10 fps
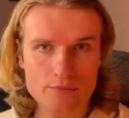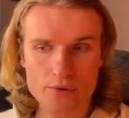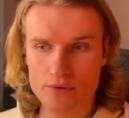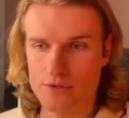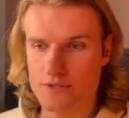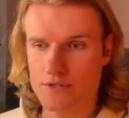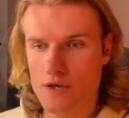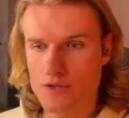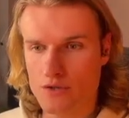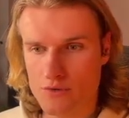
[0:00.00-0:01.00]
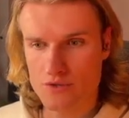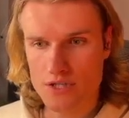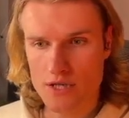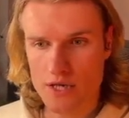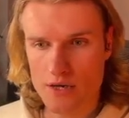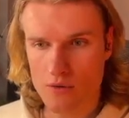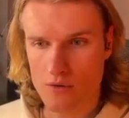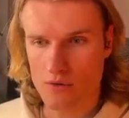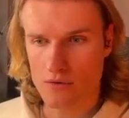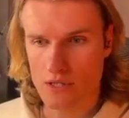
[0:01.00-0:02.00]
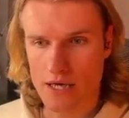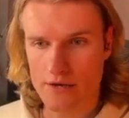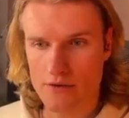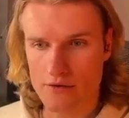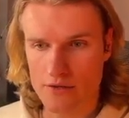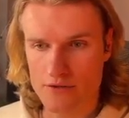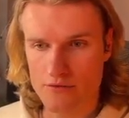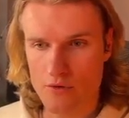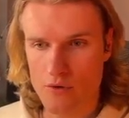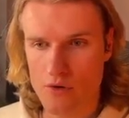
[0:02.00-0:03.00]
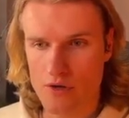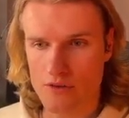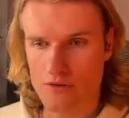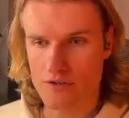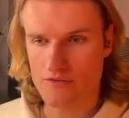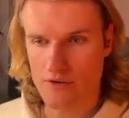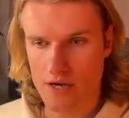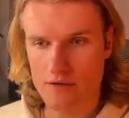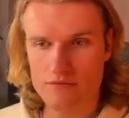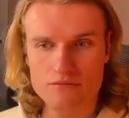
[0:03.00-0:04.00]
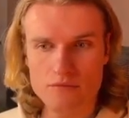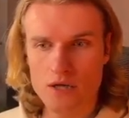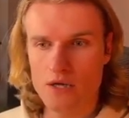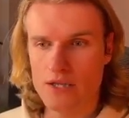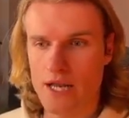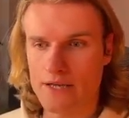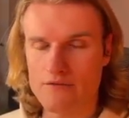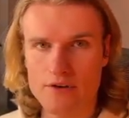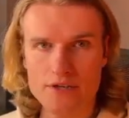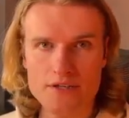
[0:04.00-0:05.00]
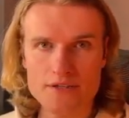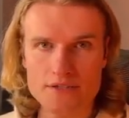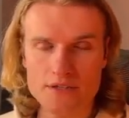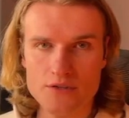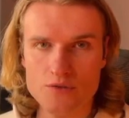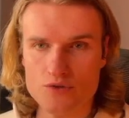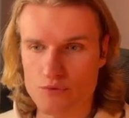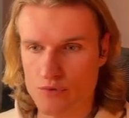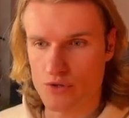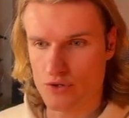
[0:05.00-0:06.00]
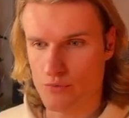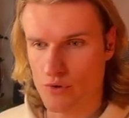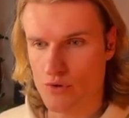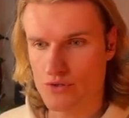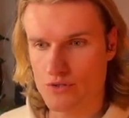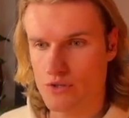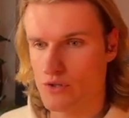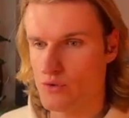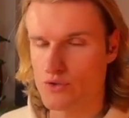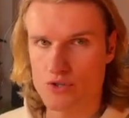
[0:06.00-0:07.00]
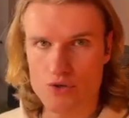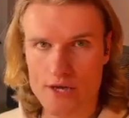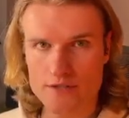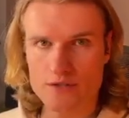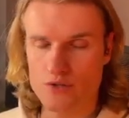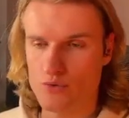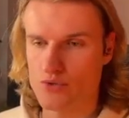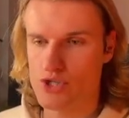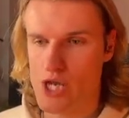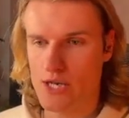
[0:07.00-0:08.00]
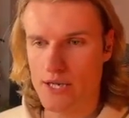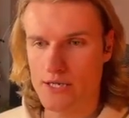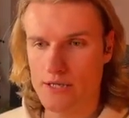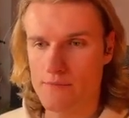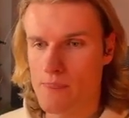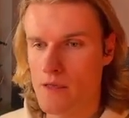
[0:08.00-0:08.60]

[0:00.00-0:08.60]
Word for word: components. So you'll see here on line thirty-four and thirty-five that I can very easily use some custom hooks, use address, use chain I D.